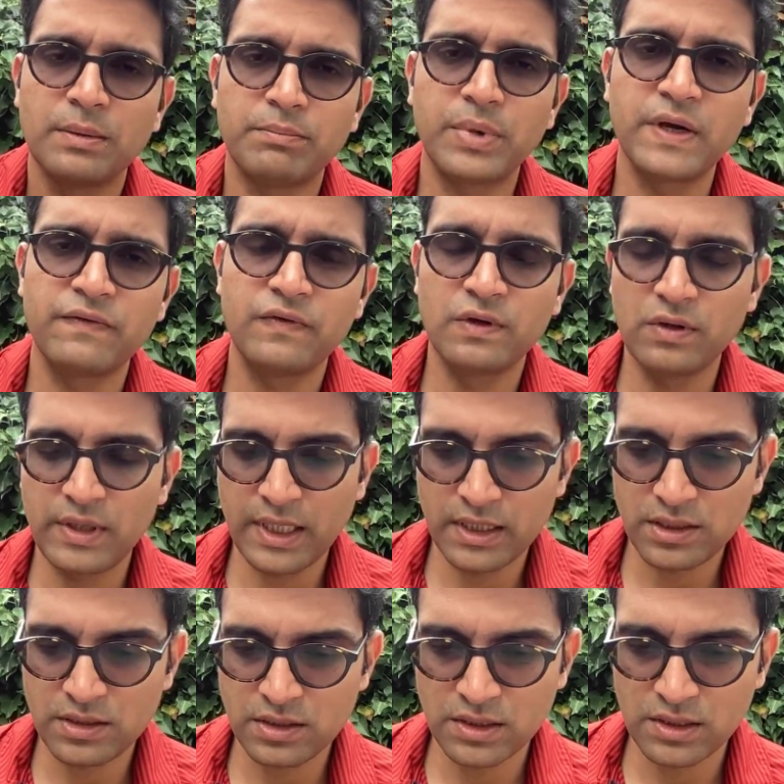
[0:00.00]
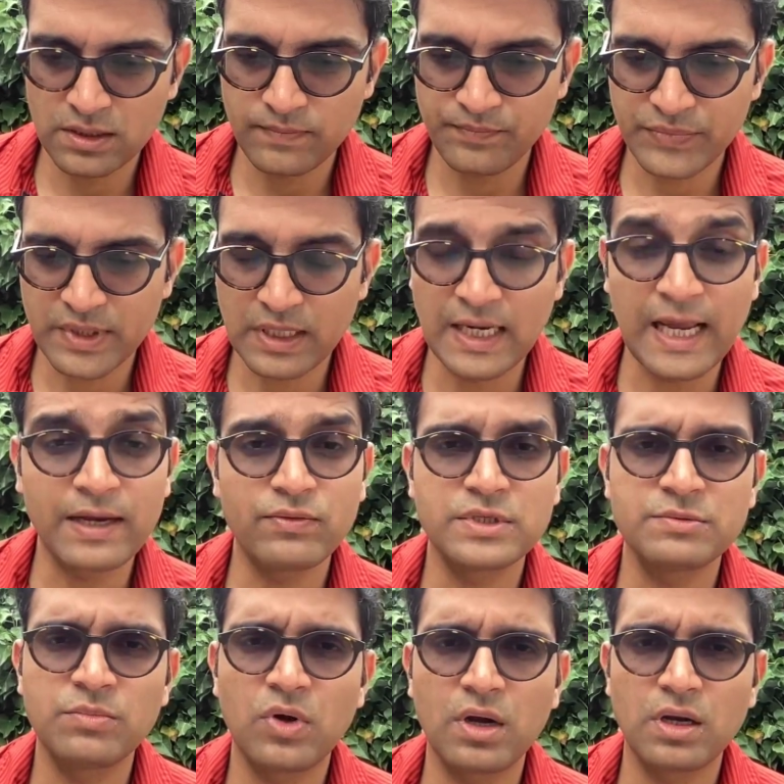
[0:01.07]
But if you look at the
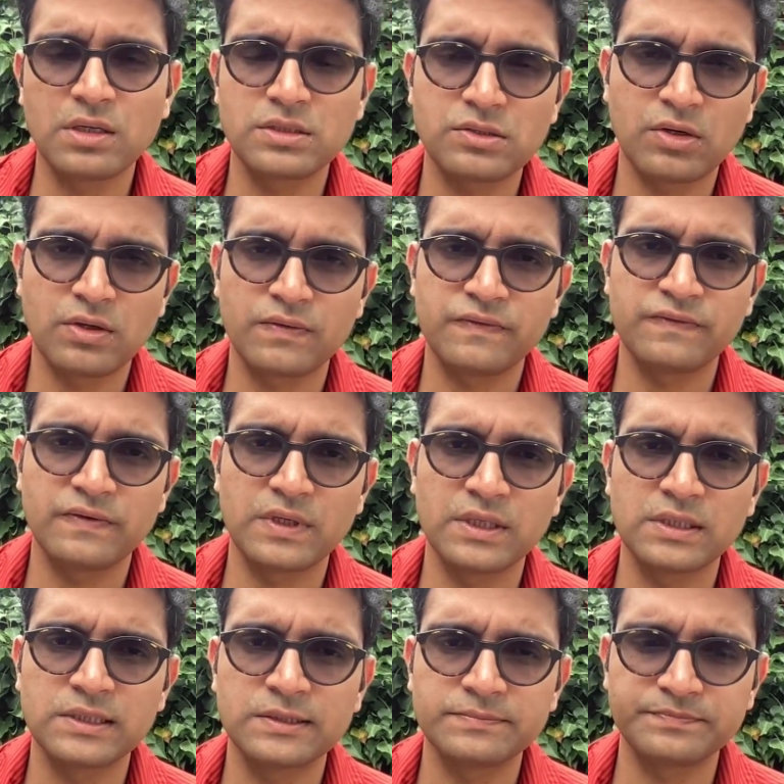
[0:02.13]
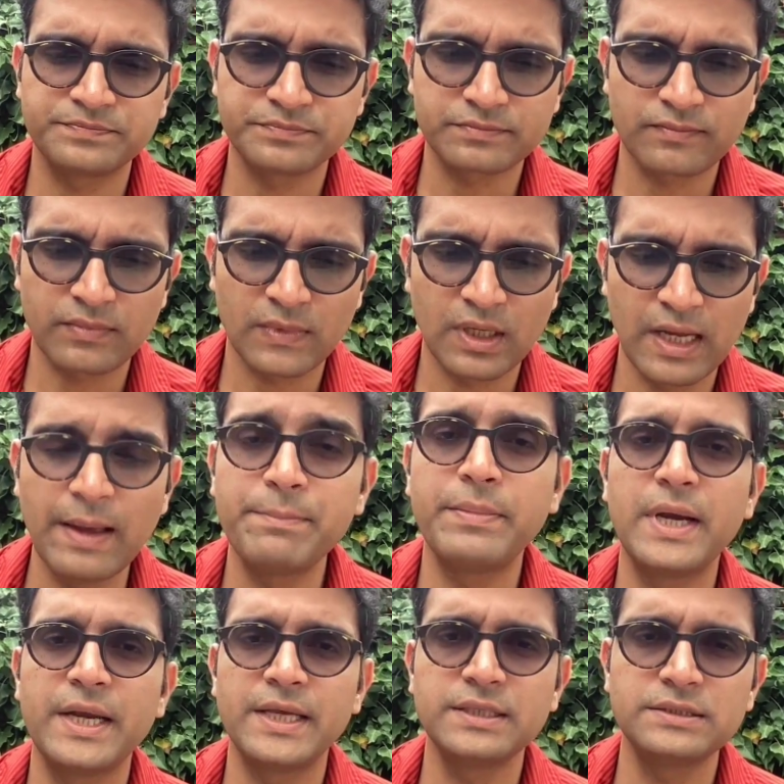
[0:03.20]
language model sort of
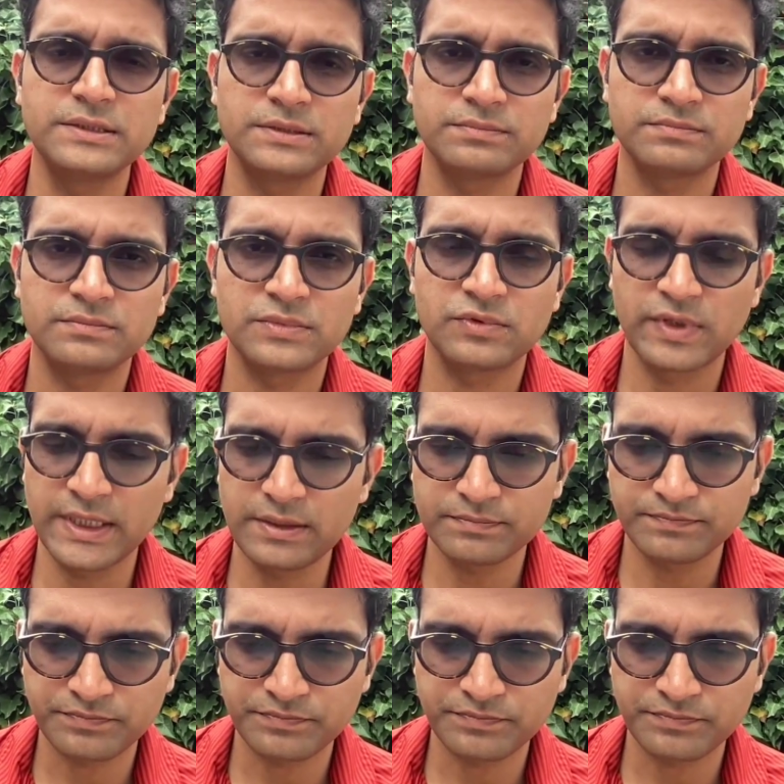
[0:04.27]
embeddings, right?